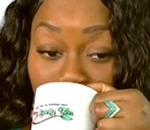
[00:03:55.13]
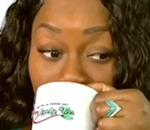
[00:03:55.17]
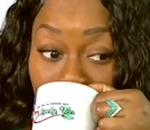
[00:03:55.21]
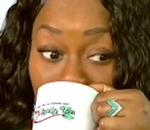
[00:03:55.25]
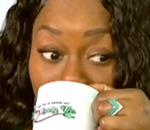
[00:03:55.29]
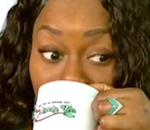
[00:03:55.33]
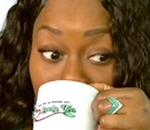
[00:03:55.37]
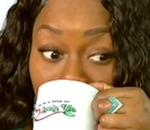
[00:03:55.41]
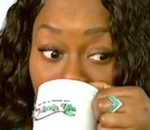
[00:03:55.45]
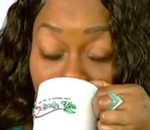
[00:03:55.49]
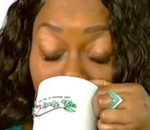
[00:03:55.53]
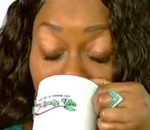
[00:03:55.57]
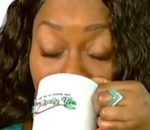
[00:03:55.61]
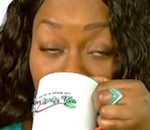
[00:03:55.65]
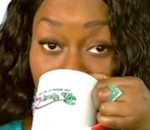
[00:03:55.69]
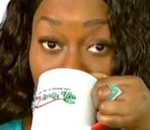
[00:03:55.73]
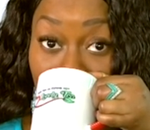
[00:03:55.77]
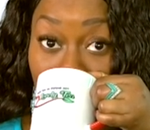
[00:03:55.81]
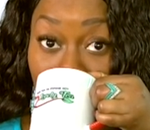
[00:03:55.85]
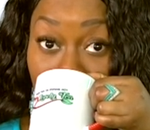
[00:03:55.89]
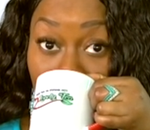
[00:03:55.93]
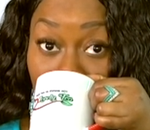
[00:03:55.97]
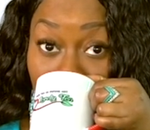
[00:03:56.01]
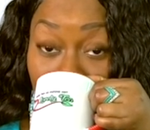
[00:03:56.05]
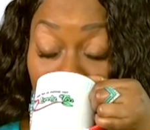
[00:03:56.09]

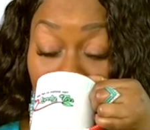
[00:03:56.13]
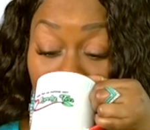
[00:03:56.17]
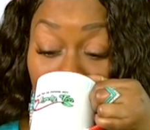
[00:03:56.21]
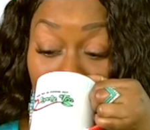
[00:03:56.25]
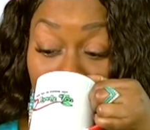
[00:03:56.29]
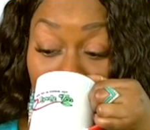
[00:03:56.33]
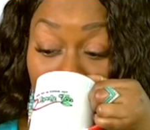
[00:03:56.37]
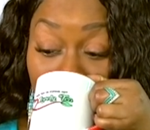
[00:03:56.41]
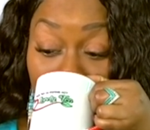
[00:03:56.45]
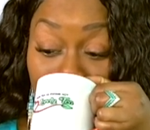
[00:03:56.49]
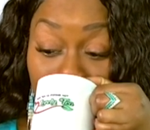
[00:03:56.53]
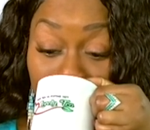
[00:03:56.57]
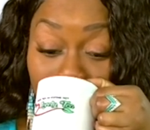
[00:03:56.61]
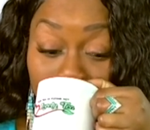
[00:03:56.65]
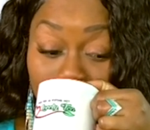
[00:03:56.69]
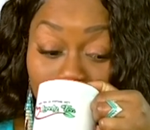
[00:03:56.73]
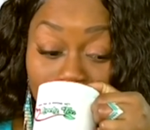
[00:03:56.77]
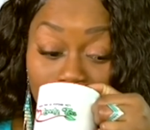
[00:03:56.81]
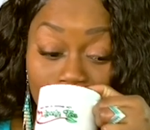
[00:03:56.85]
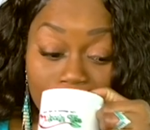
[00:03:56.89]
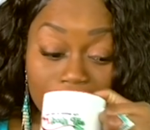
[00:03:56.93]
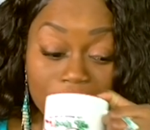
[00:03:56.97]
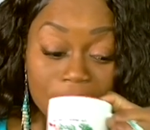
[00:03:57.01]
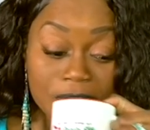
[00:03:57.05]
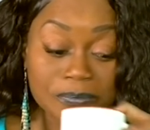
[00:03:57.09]

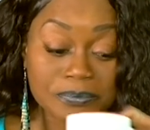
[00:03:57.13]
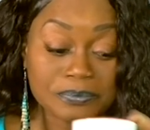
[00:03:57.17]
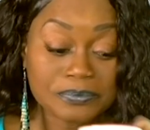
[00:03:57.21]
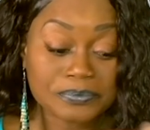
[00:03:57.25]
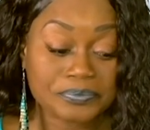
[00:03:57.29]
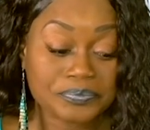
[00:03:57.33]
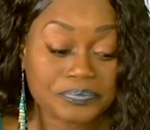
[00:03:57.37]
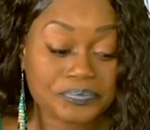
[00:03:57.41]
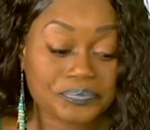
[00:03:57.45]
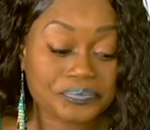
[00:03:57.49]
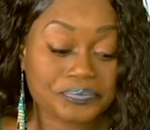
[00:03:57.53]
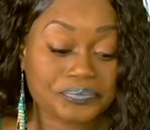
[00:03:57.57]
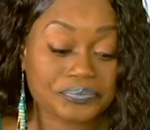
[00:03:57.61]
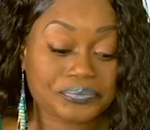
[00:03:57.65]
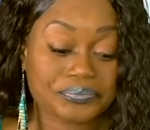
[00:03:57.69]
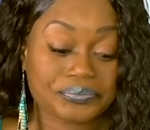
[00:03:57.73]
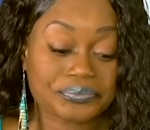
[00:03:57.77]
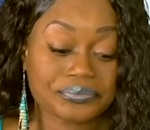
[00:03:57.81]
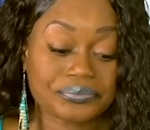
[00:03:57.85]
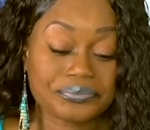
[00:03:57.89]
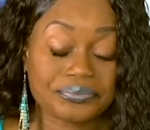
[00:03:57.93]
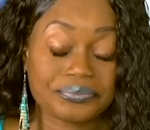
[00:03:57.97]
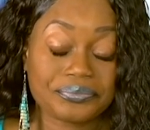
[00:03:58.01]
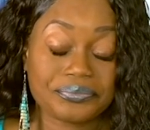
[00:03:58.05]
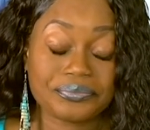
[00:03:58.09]

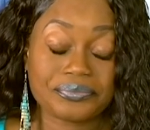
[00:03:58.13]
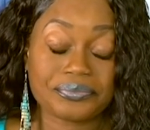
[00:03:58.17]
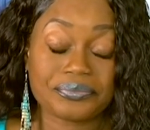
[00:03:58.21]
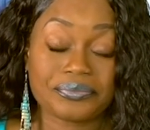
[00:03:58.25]
(no one is talking)